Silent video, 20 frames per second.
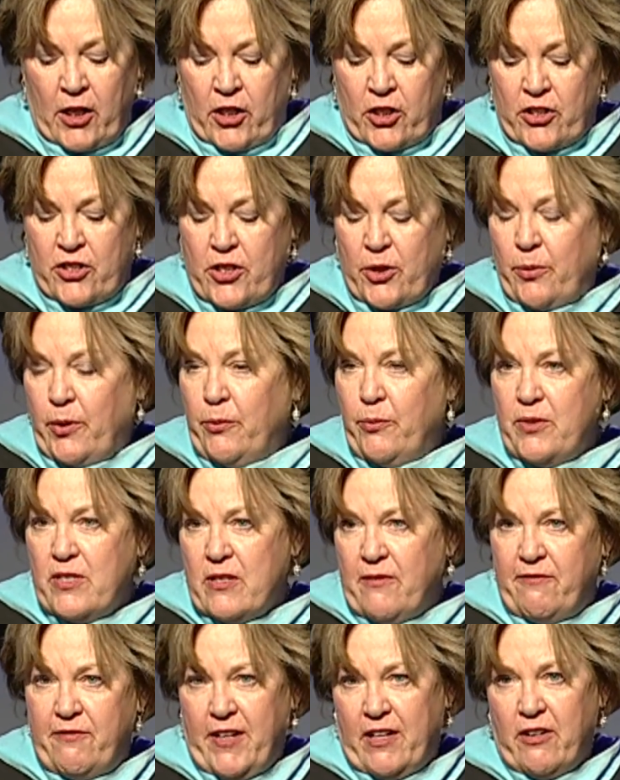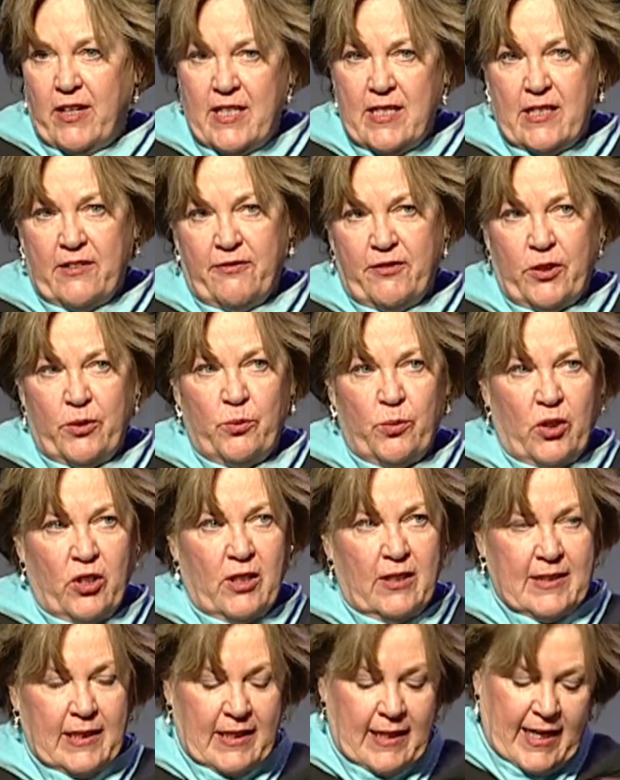So it was a very different
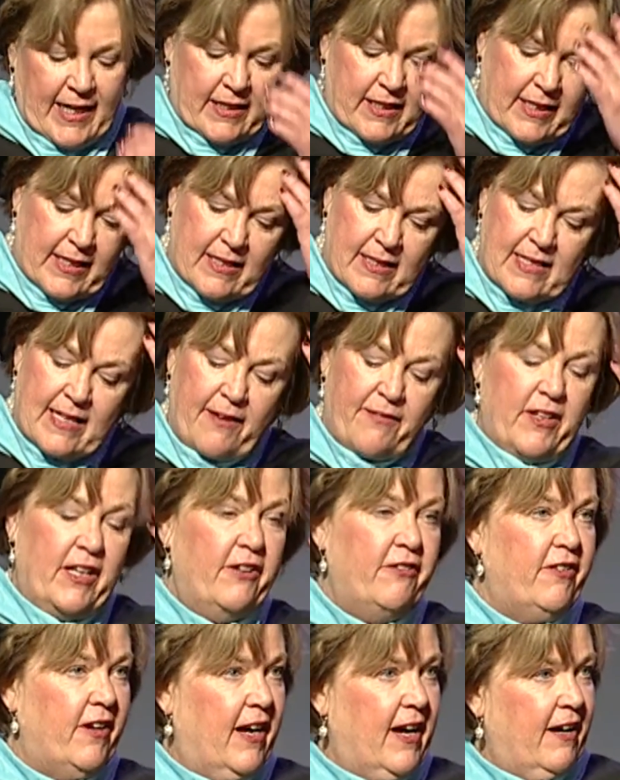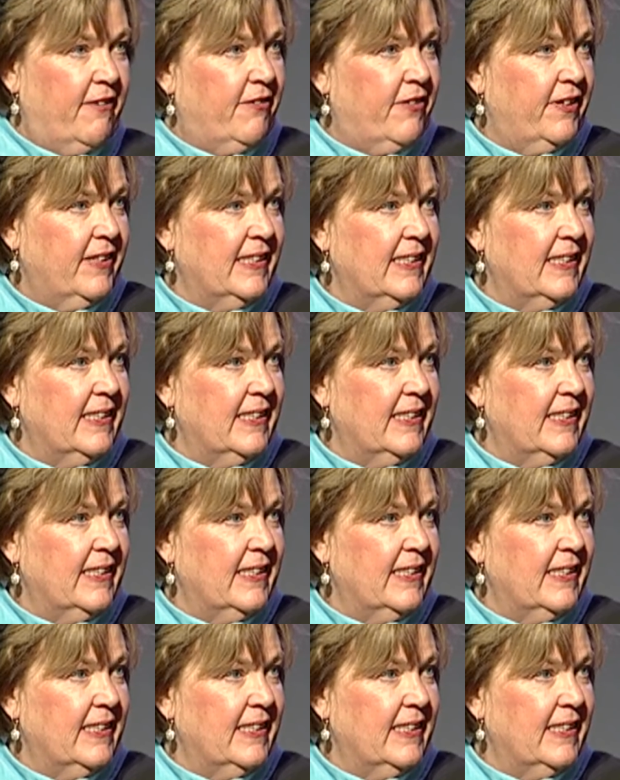world in 1975.